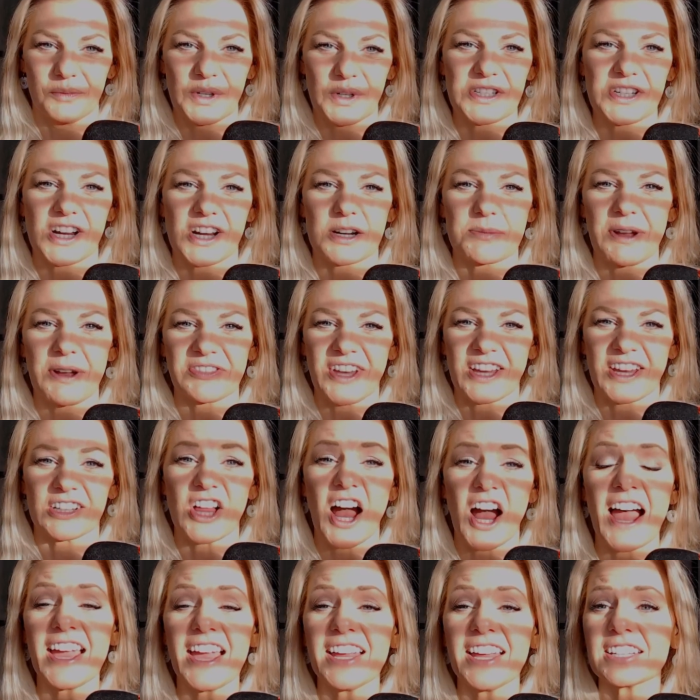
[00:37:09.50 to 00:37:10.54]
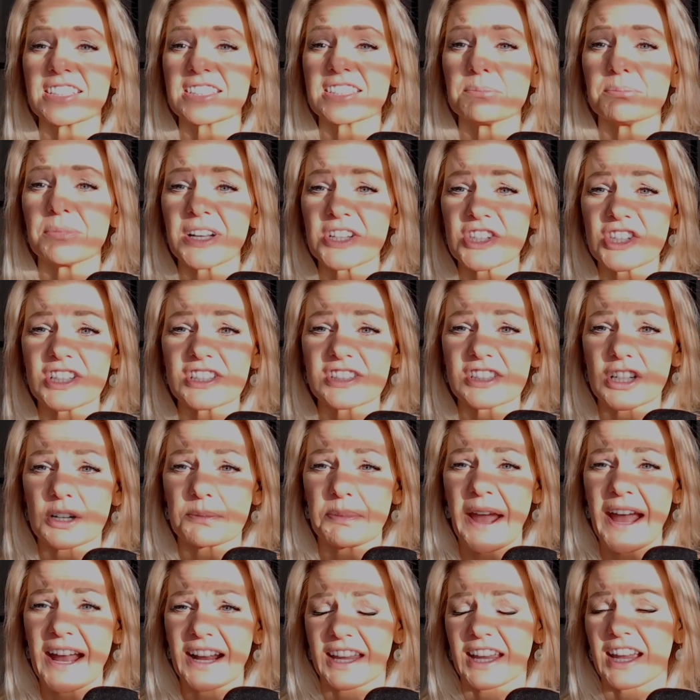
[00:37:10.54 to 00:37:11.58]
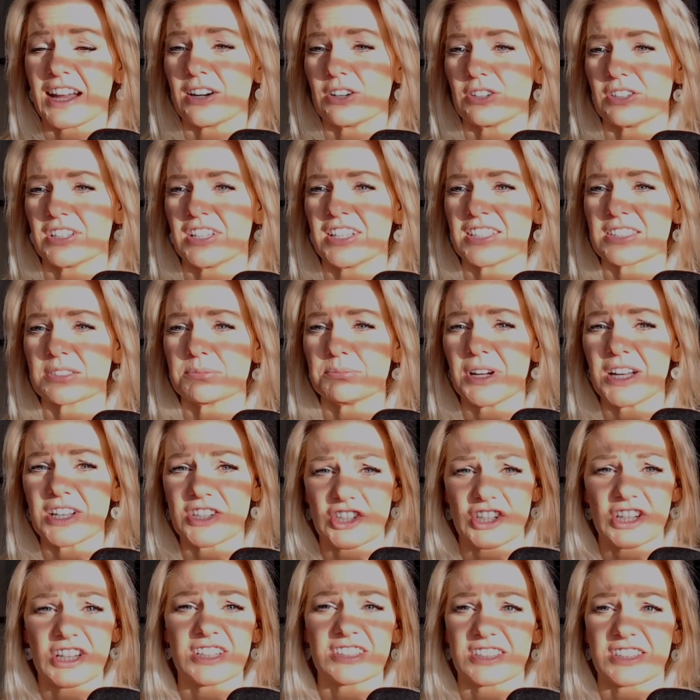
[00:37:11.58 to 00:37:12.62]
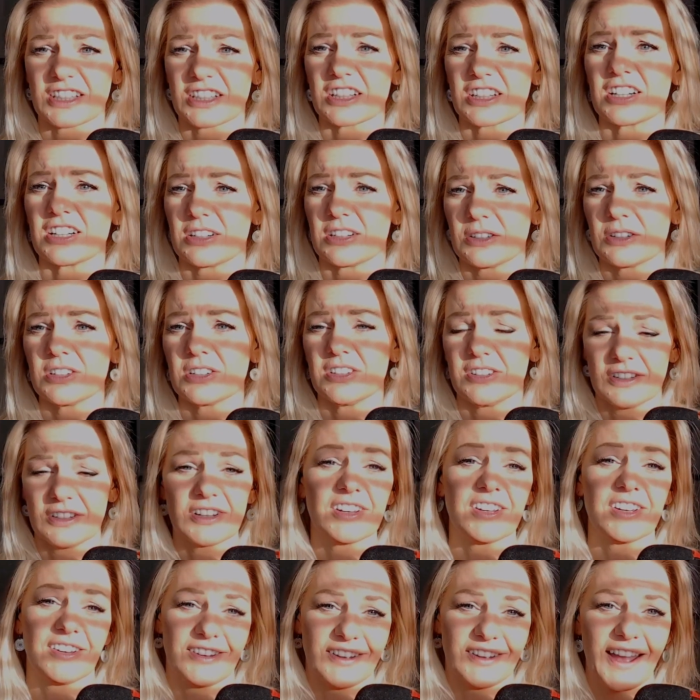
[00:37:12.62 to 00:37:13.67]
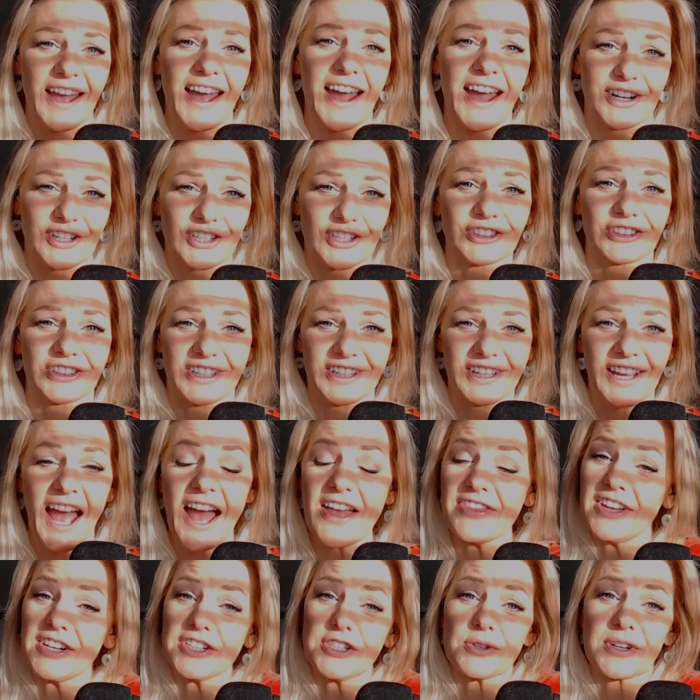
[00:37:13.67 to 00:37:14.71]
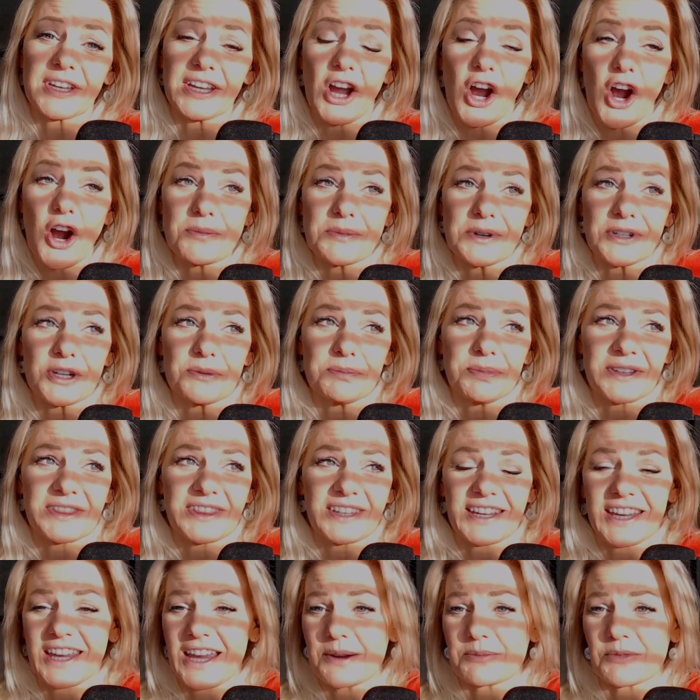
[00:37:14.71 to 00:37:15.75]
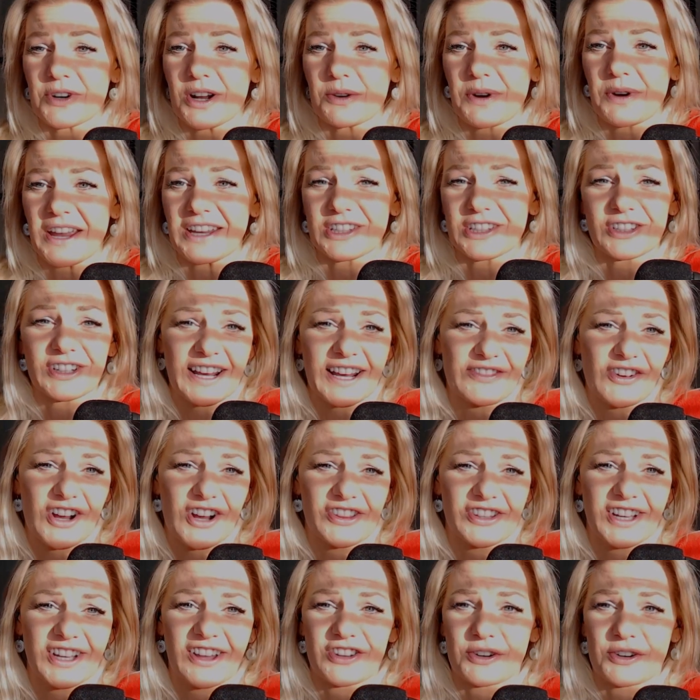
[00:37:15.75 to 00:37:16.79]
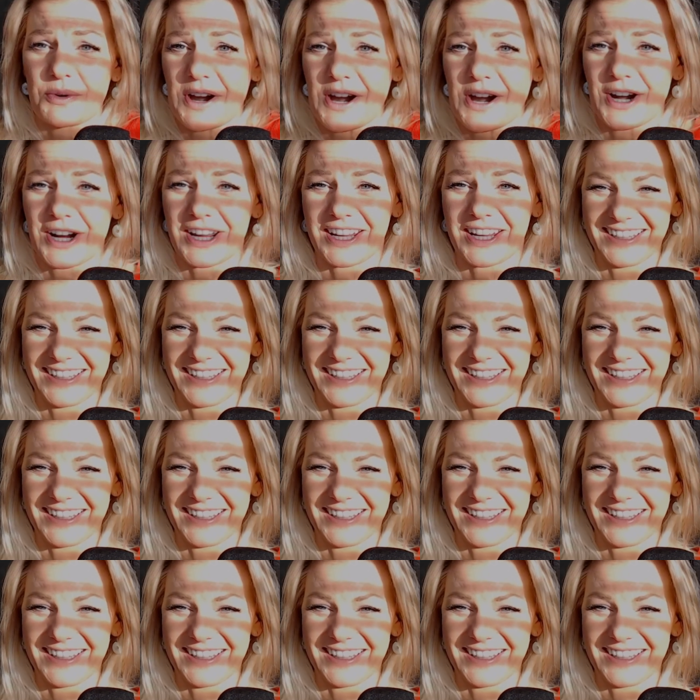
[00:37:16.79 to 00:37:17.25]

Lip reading: We talk about that a lot. And it's a much easier pack out. It's much easier, actually. Sure. And then you get home and you put the camera away. You don't have all the other work.